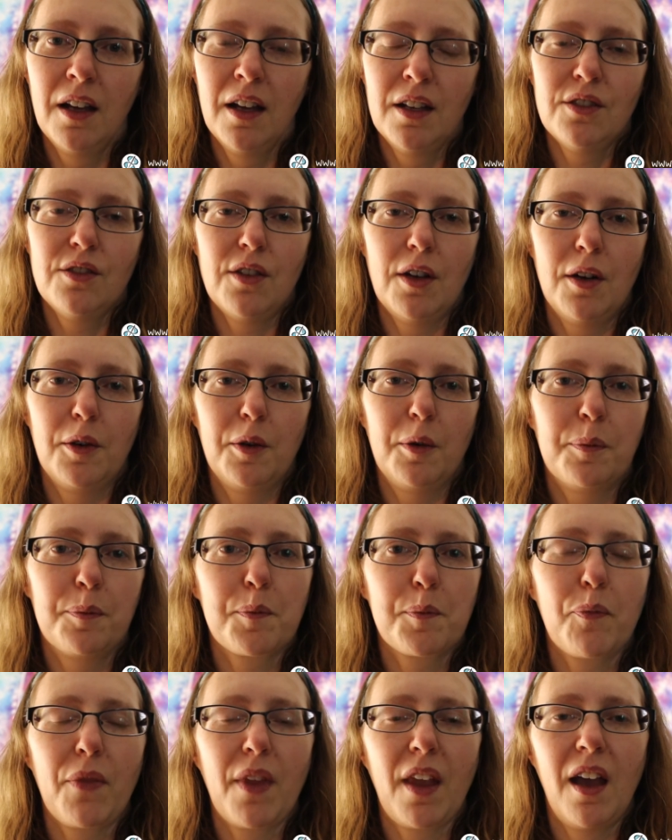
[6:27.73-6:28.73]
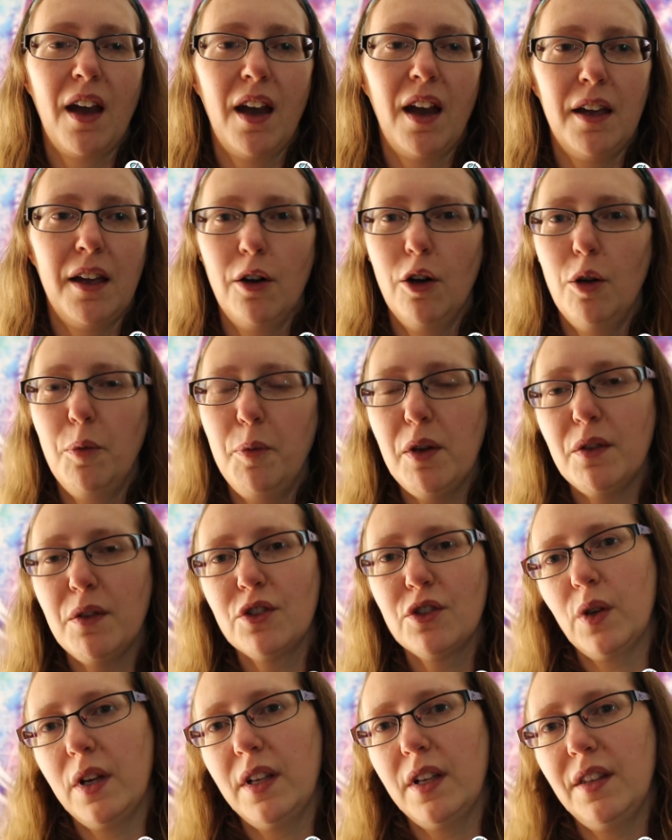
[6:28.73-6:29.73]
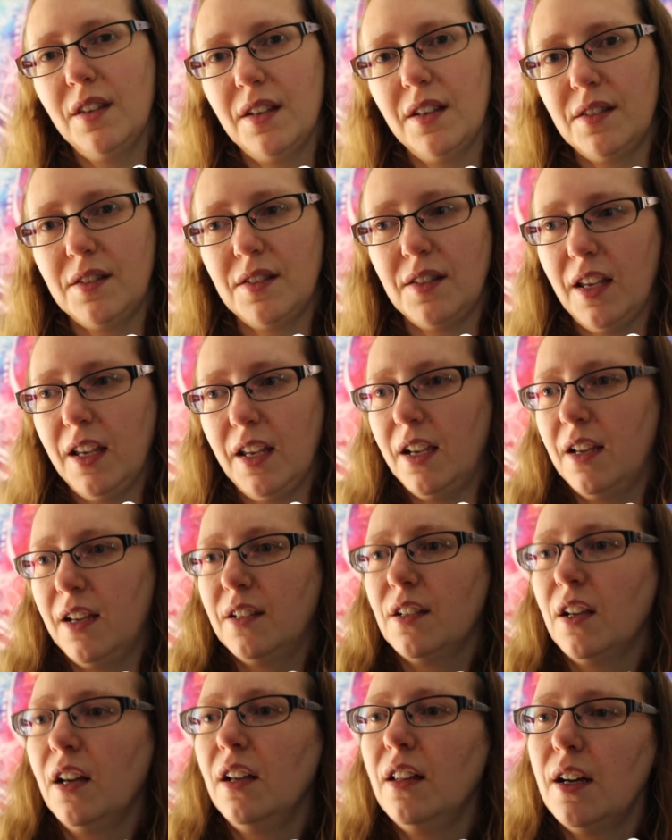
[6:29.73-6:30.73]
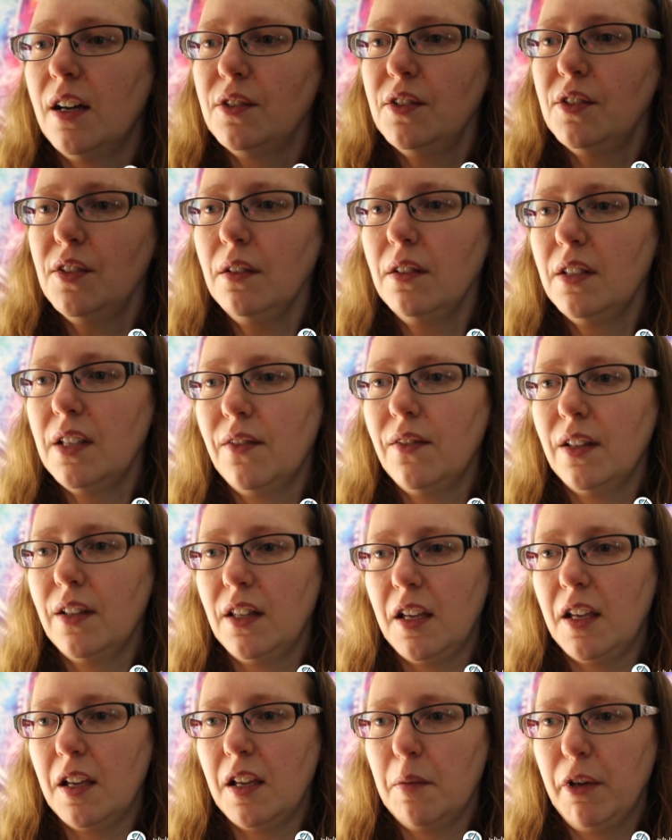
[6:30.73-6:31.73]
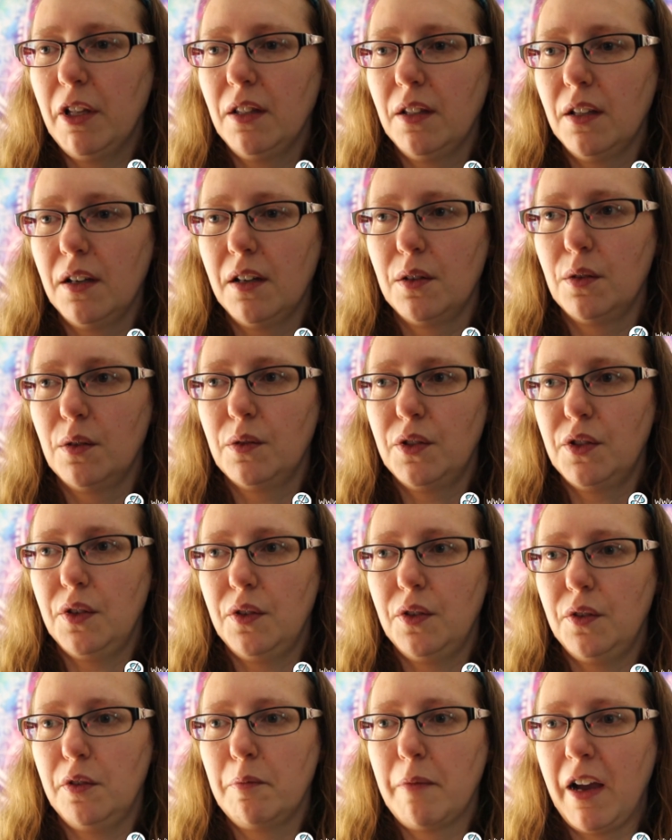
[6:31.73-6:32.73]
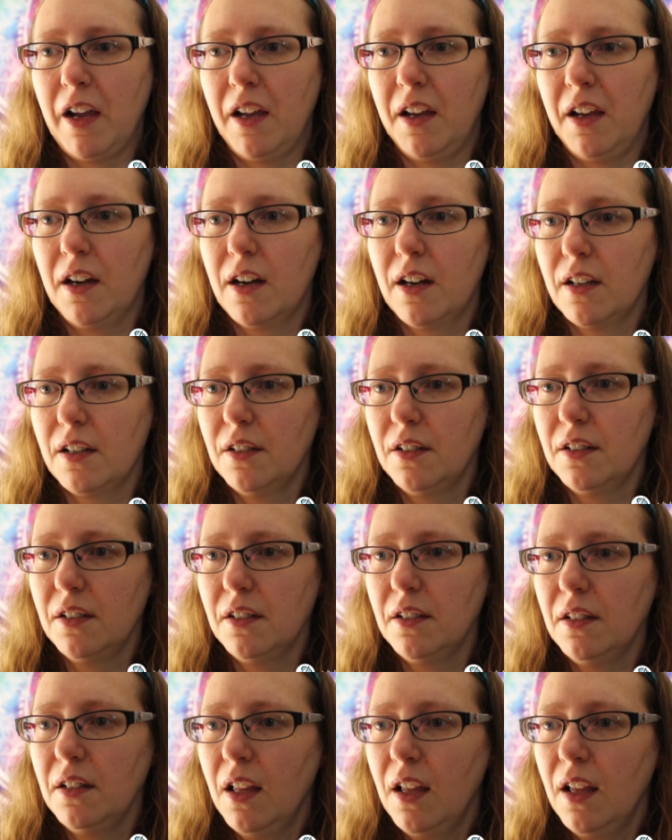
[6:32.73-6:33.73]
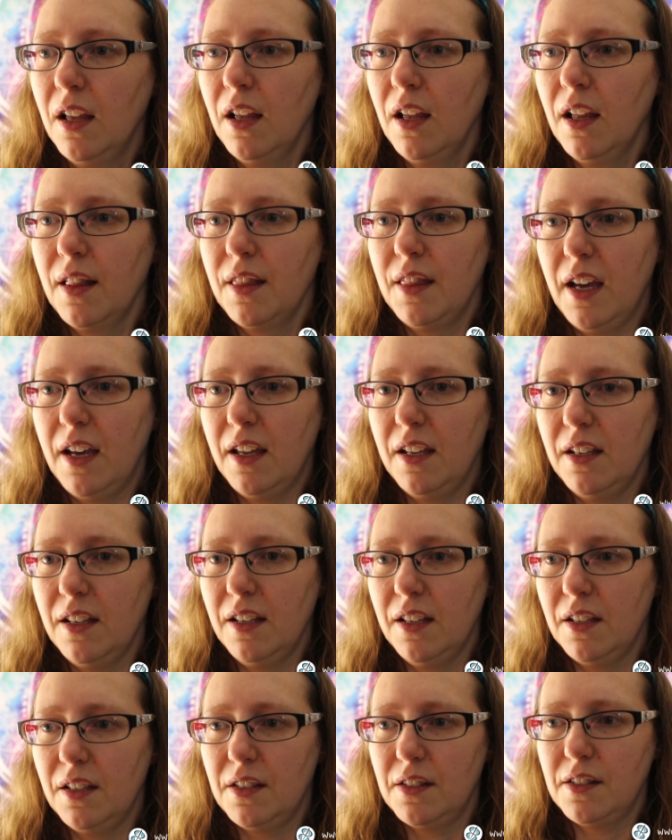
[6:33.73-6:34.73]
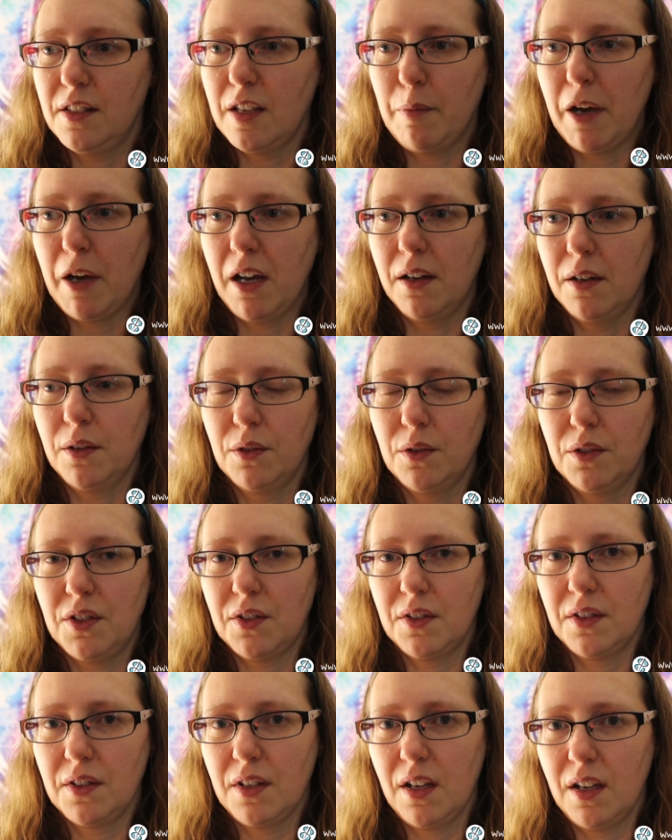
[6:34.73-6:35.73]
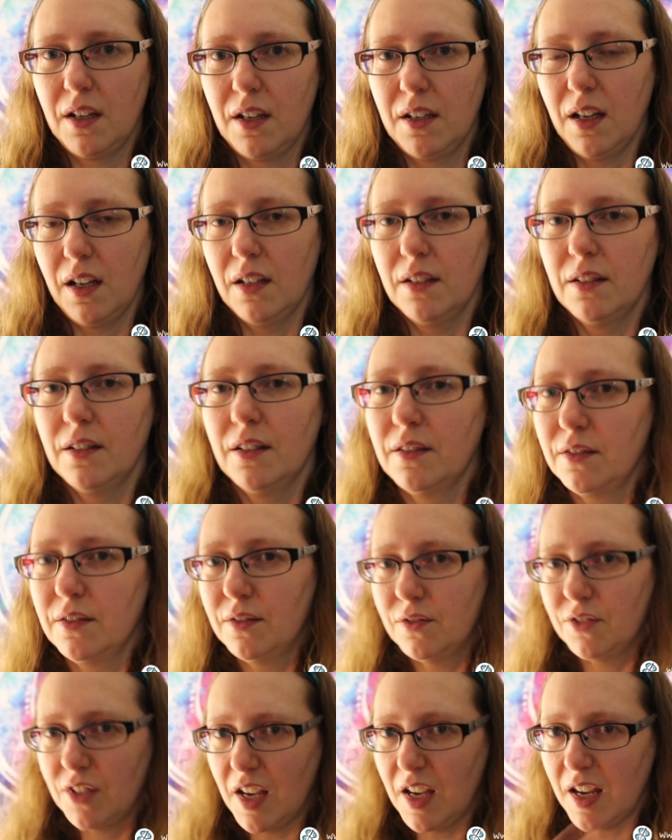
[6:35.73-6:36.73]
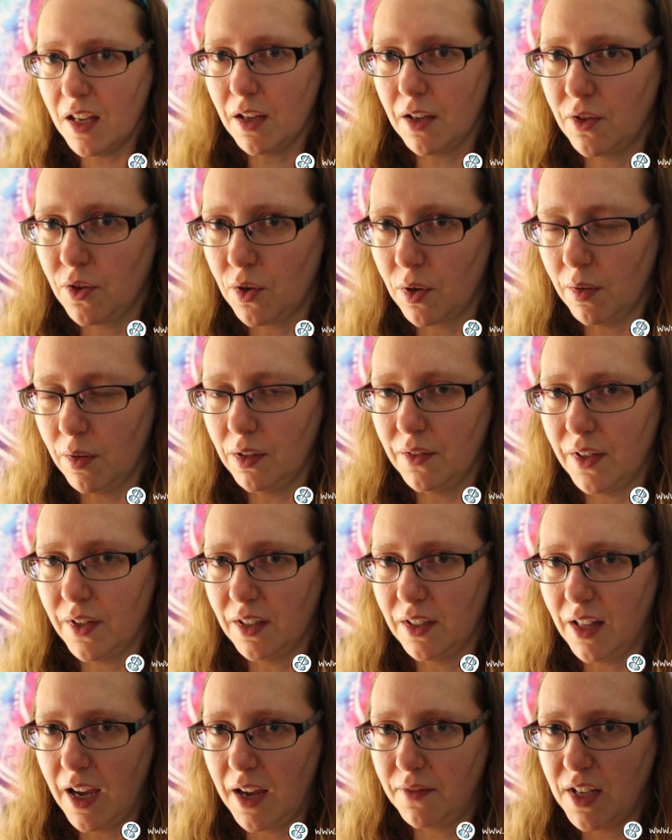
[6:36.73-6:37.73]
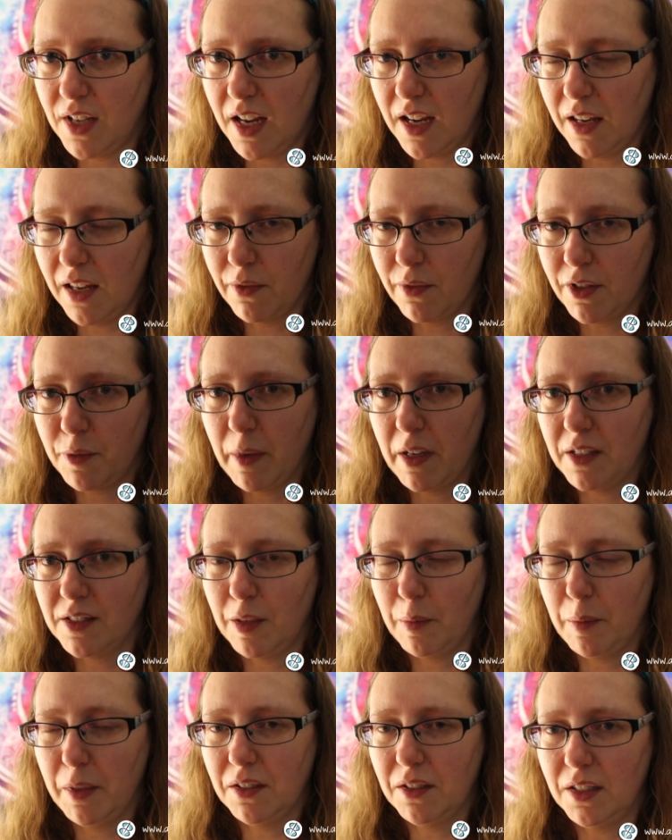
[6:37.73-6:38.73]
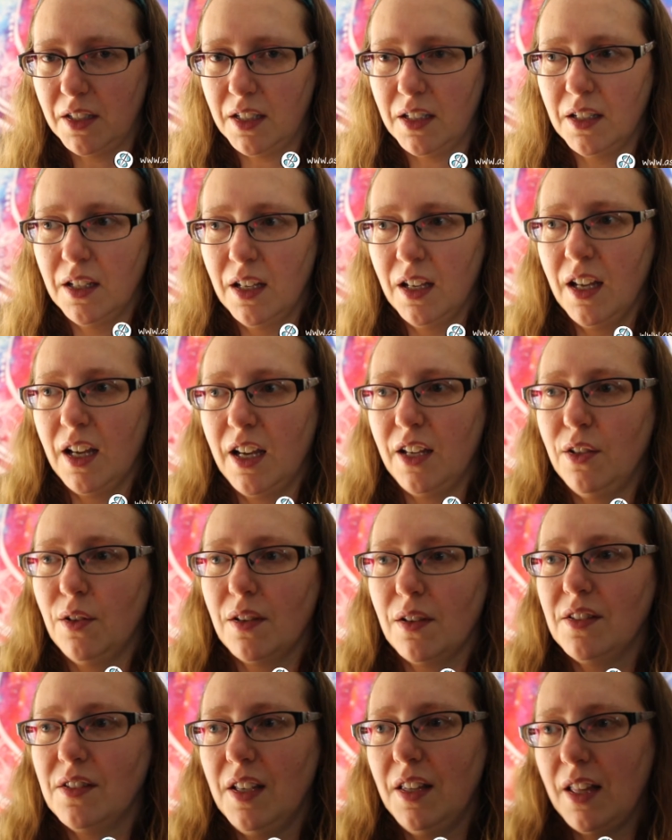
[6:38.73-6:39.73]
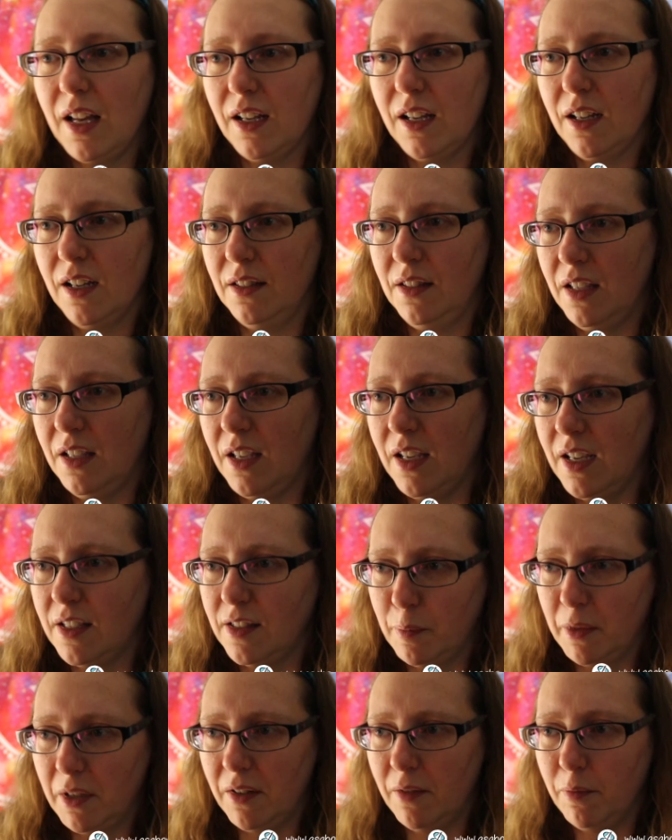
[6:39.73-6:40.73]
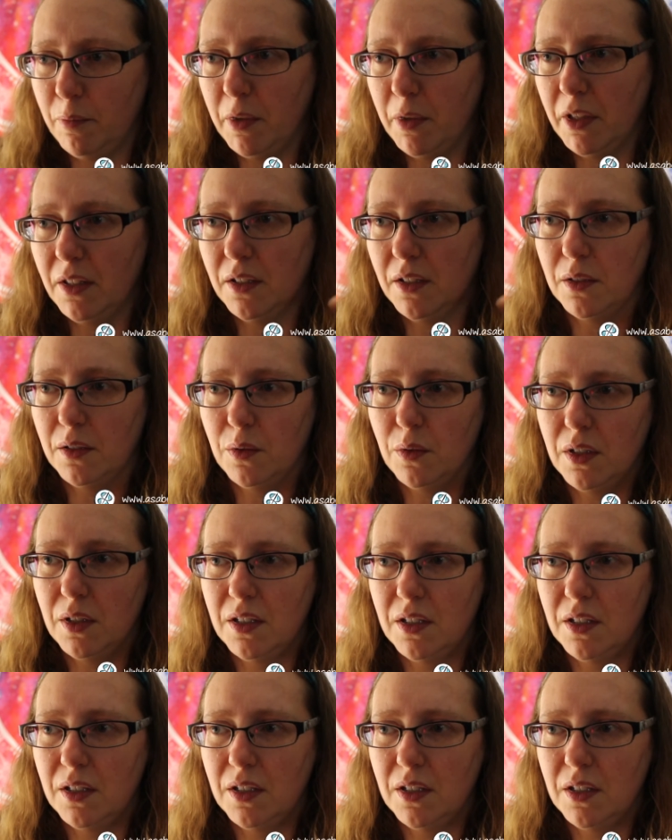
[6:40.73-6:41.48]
So I hope you enjoyed this, and I'll also leave a link below to my article that is about taking control of your life, taking responsibility, and you can see that on the As Above Below